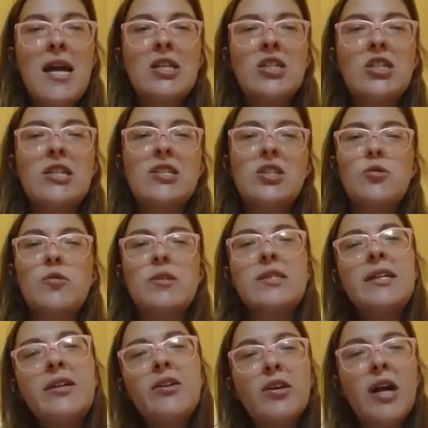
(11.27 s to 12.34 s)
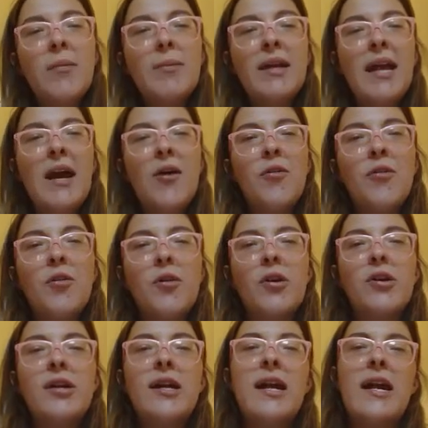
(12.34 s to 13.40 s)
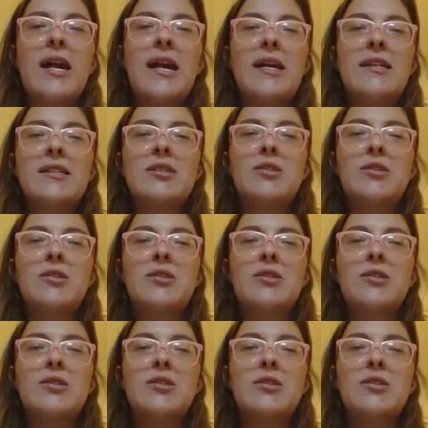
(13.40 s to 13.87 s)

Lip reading: She has a new single coming out and